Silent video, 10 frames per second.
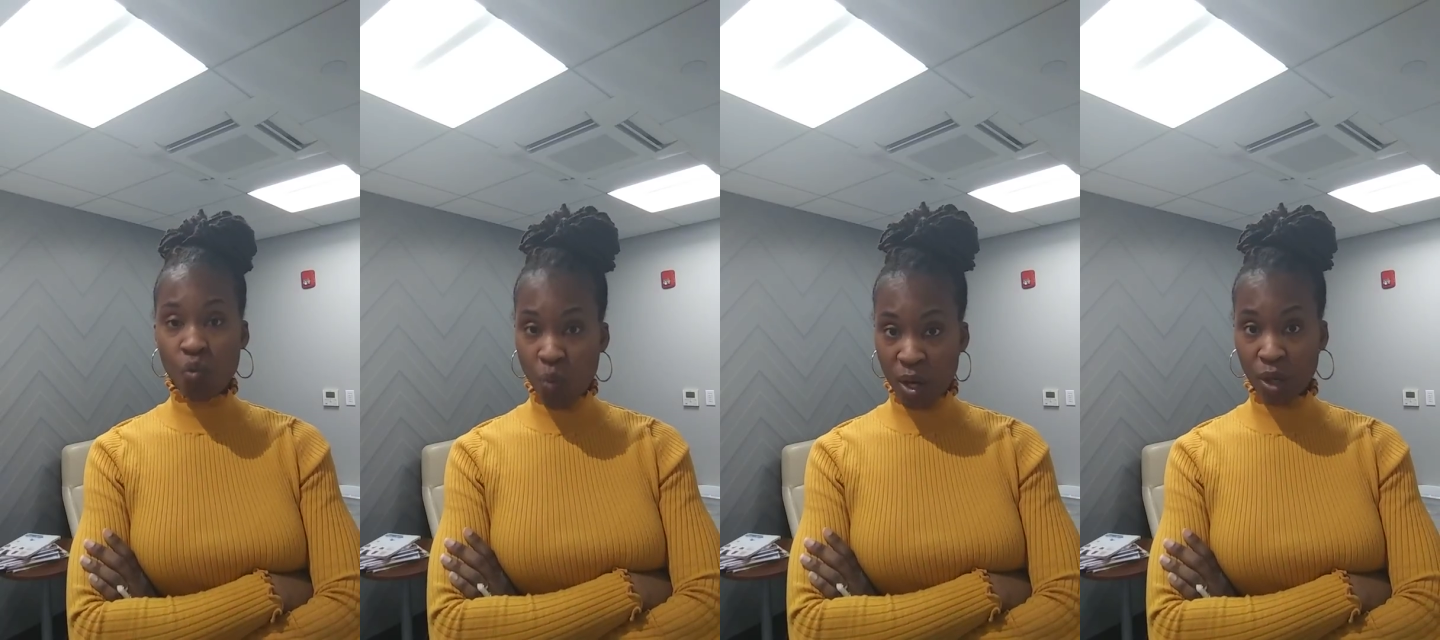
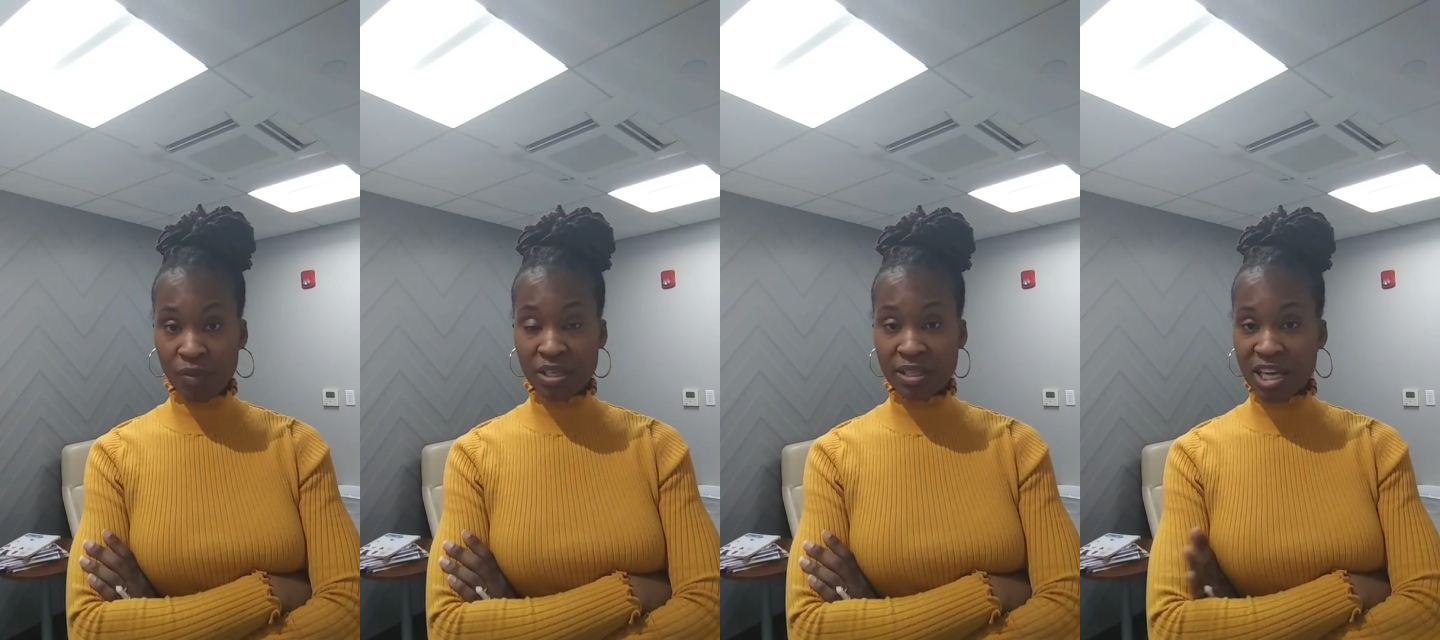well
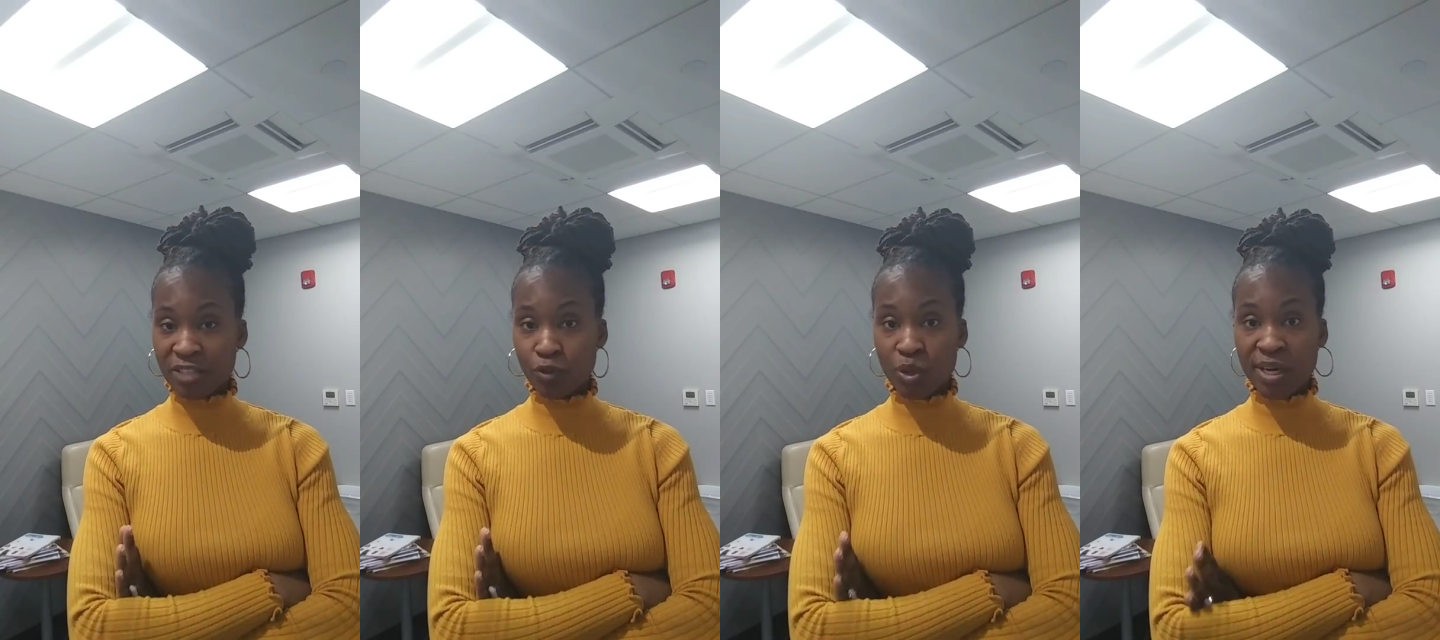these last
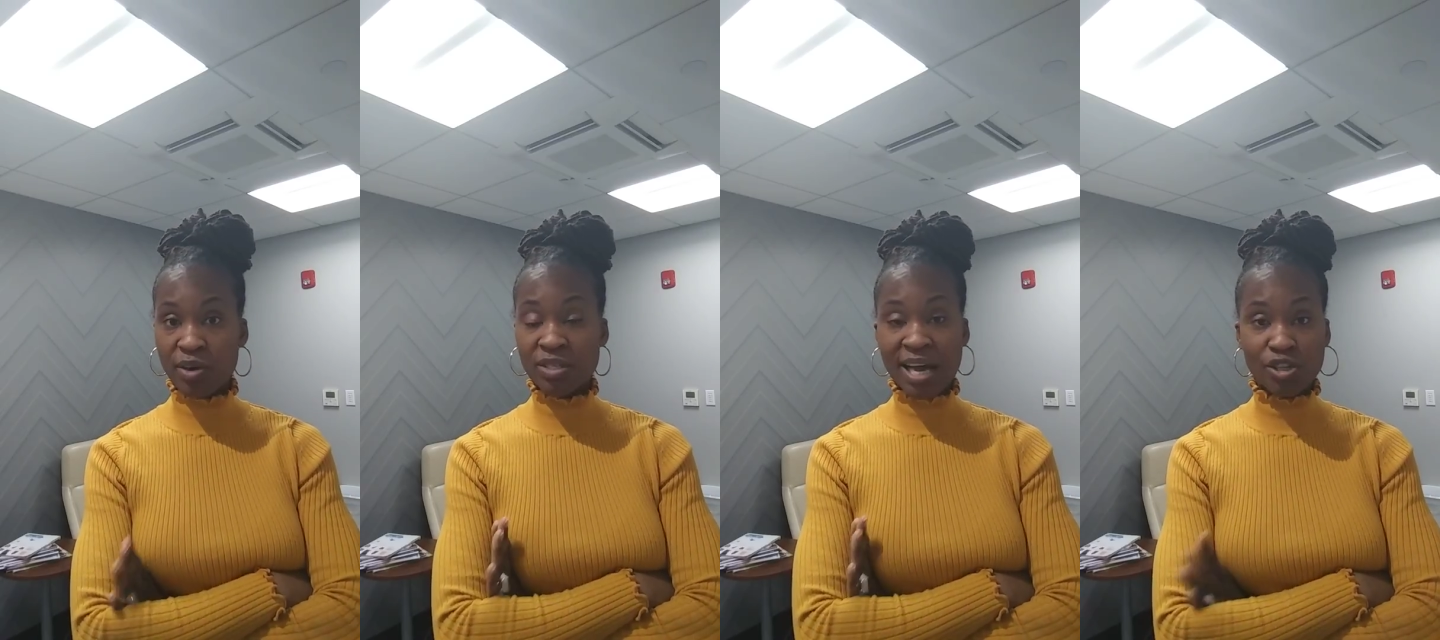few
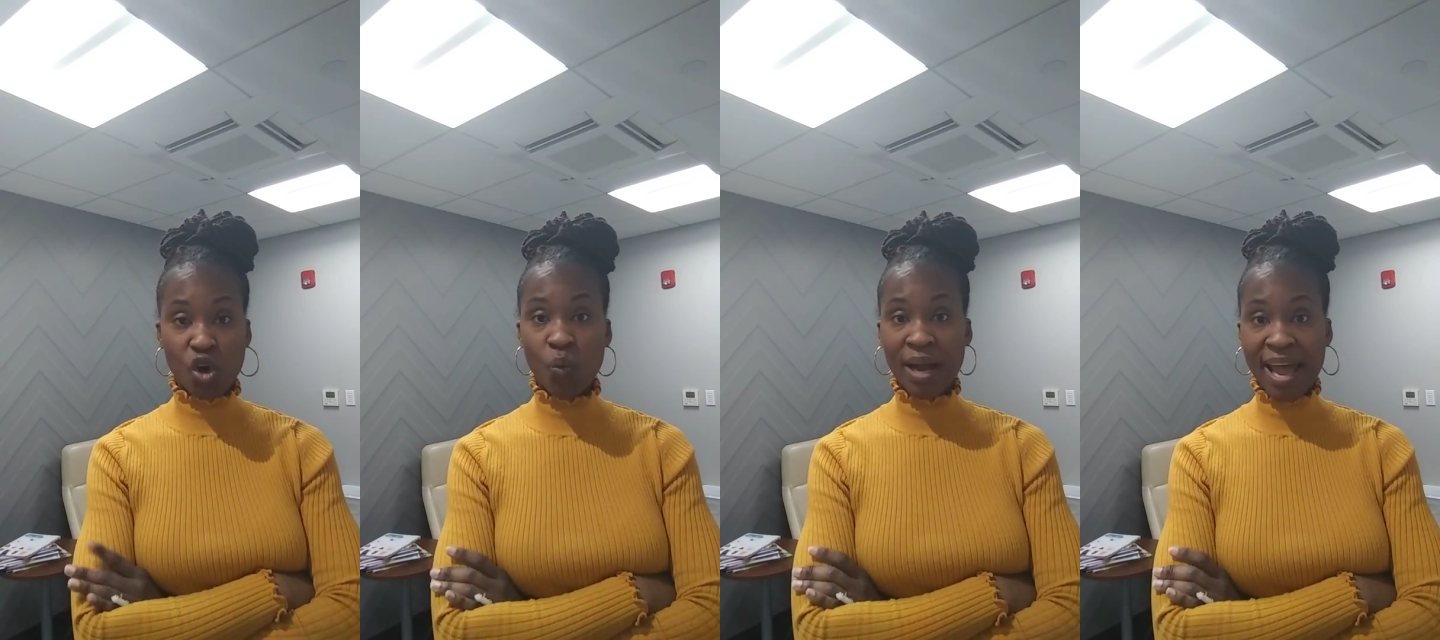years. I
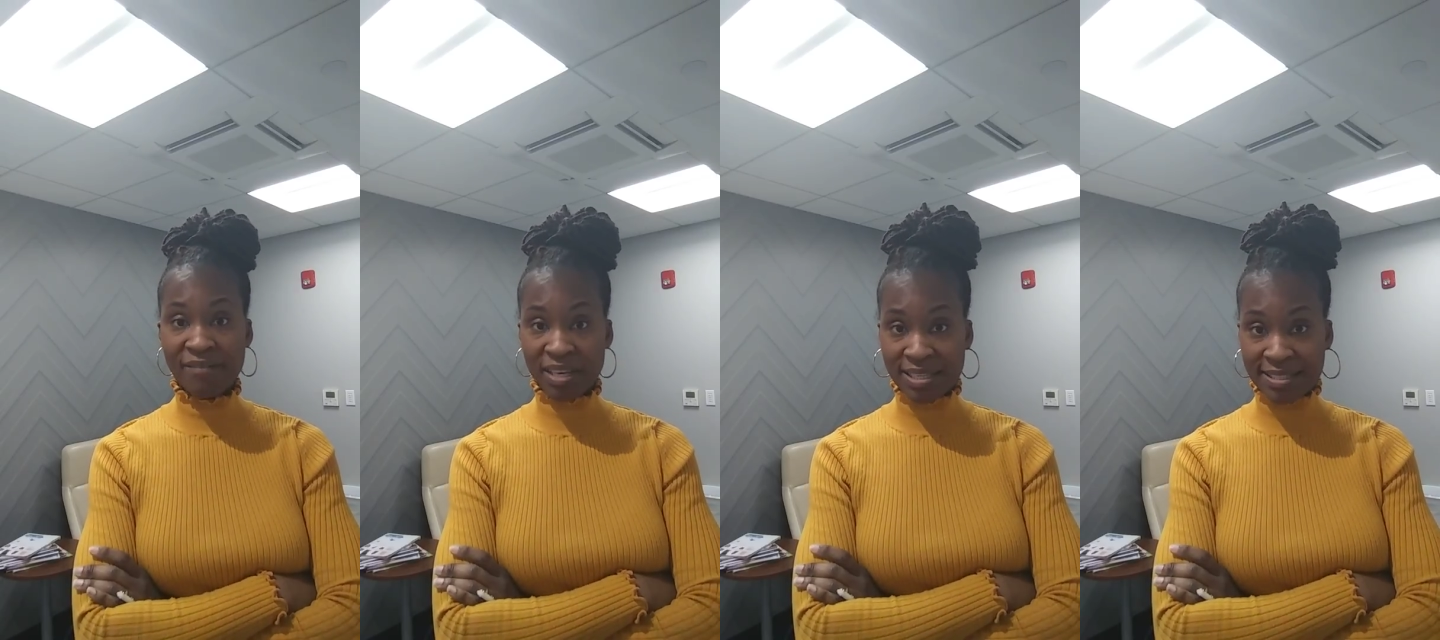don't want to have
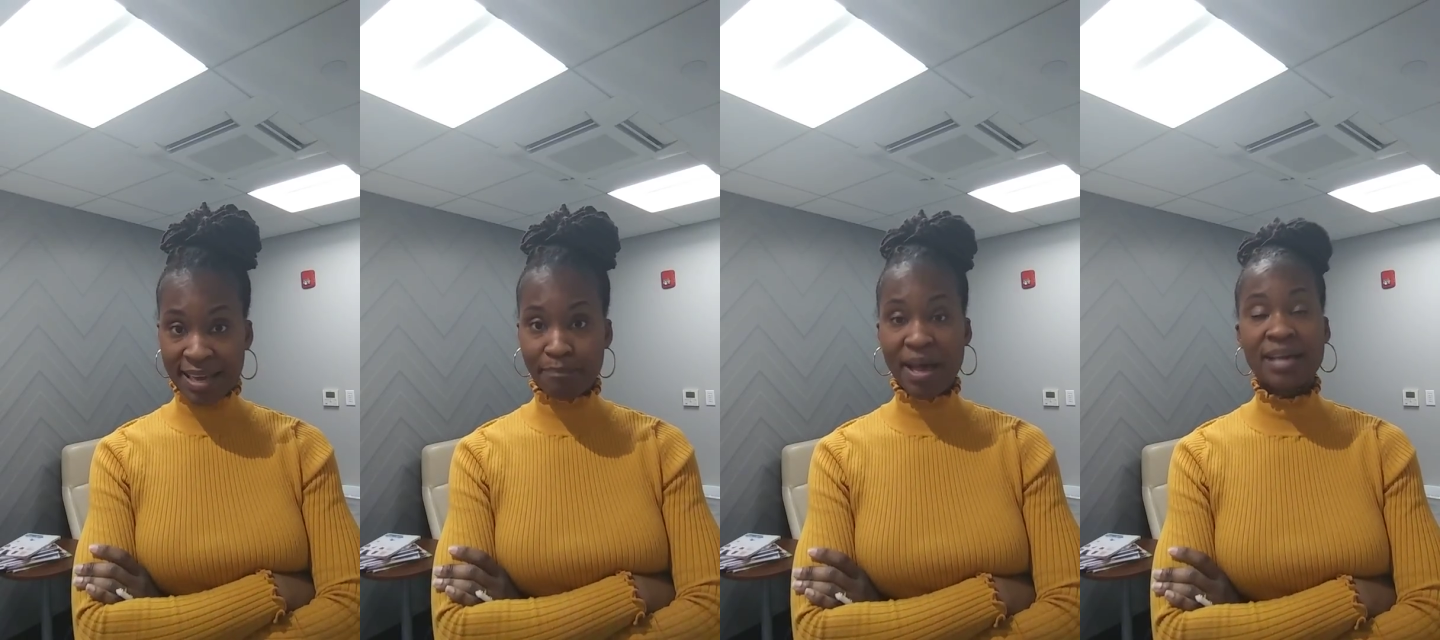any
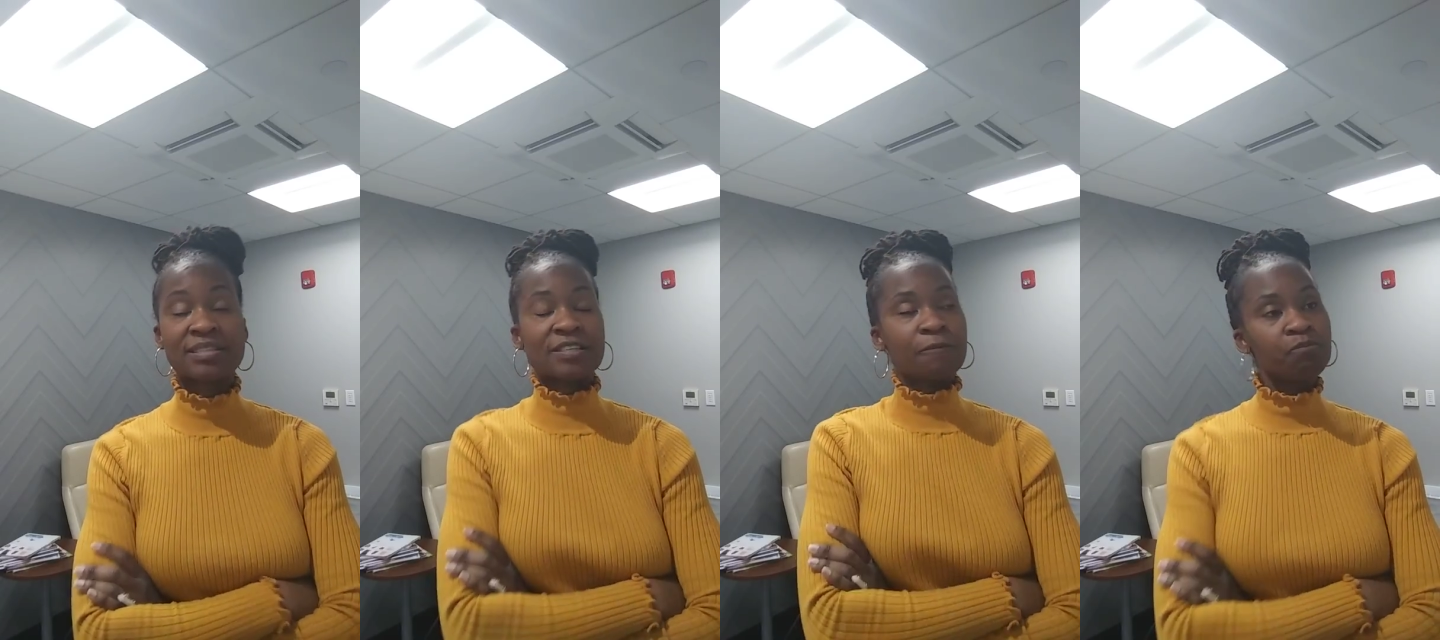
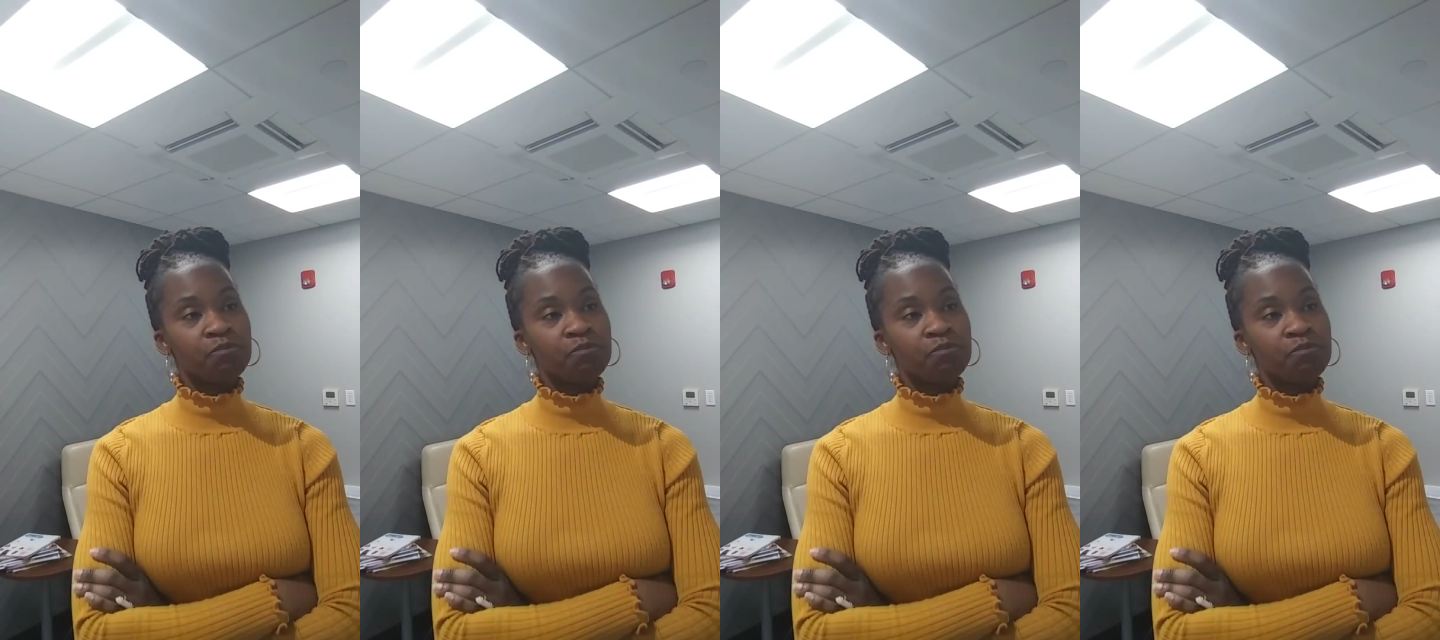setbacks.